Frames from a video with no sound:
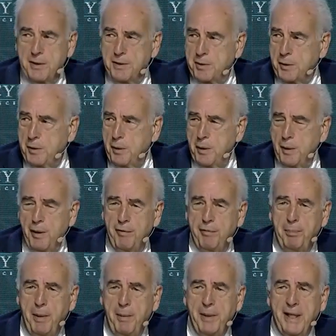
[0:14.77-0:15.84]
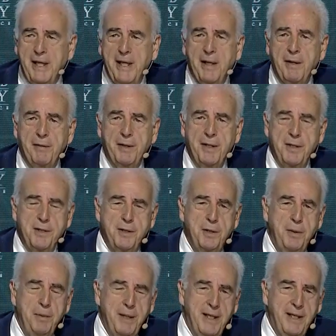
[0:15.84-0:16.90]
School of Public Health in
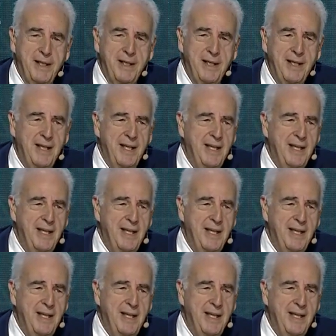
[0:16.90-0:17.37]
Zurich.